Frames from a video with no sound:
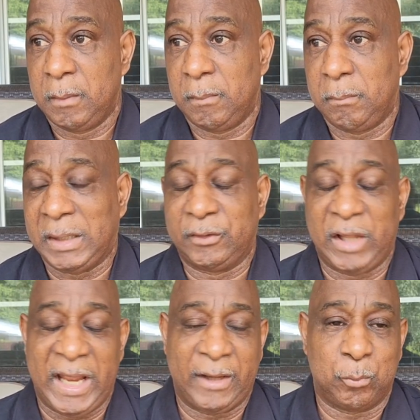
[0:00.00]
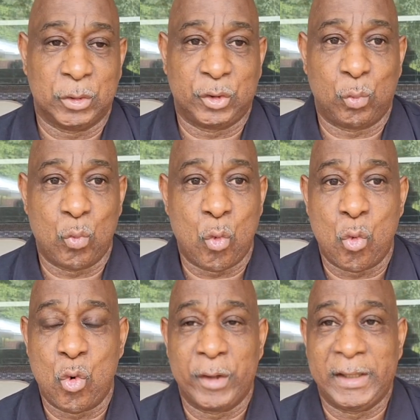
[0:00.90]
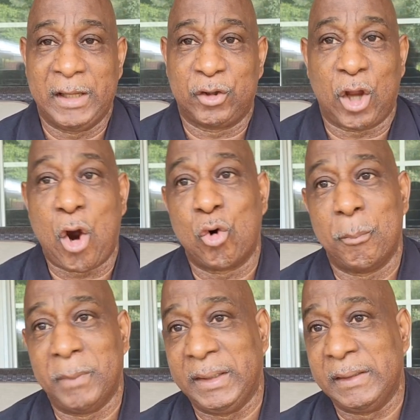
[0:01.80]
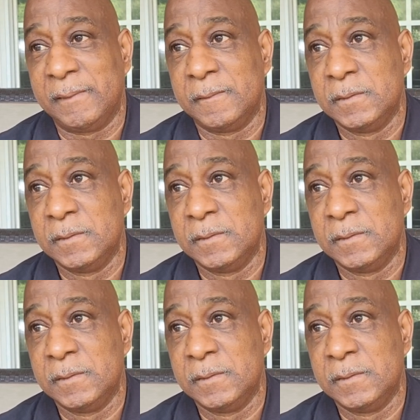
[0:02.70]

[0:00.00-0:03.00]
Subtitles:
My daddy was the one that taught me